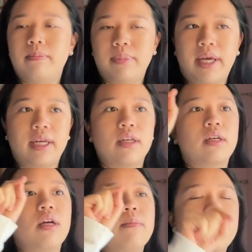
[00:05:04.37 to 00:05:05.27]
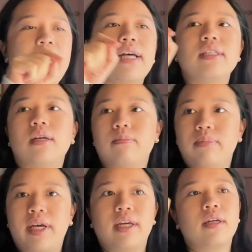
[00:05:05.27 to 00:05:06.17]
blank, potassium
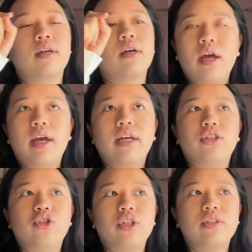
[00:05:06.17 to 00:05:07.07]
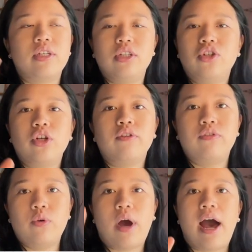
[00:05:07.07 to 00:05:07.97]
blank. It's just easier if
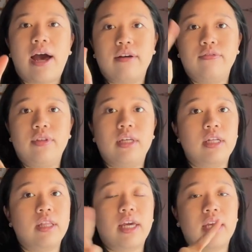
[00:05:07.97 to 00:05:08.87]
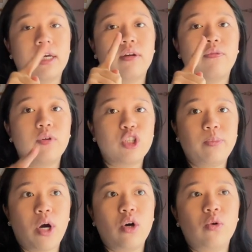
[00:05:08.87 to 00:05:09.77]
you have the like
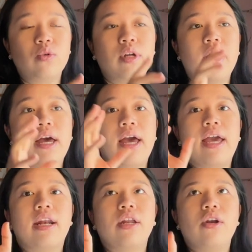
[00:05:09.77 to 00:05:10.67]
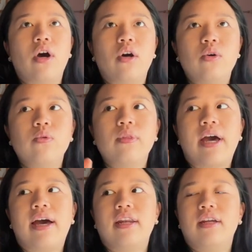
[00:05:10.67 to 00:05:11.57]
fishbone. And I know
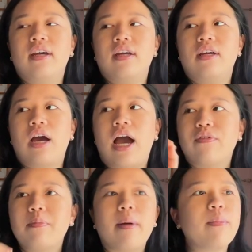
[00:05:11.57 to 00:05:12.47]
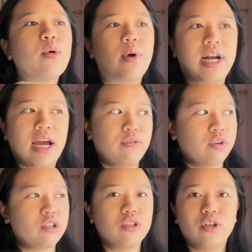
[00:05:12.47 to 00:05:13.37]
that I remember when I
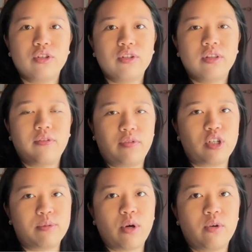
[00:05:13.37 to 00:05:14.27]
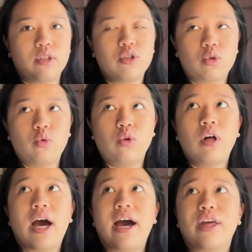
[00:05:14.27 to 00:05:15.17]
first learned the fishbone in
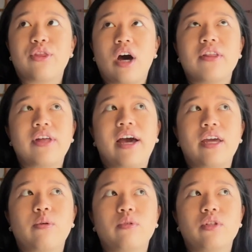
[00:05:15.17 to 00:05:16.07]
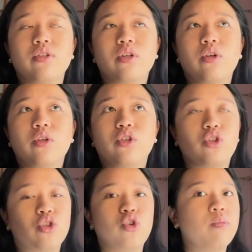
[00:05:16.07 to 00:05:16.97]
school, I thought that it was
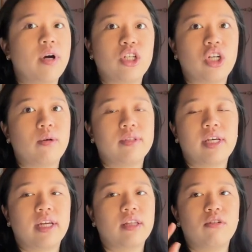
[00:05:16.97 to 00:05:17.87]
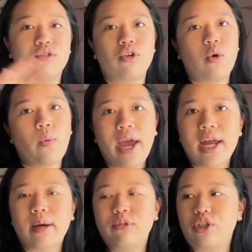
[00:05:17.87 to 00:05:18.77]
just too much. I was like, there's no
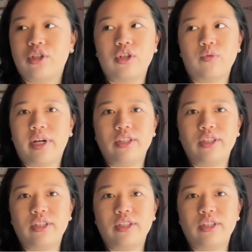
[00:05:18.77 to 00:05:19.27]
way, I'm just gonna write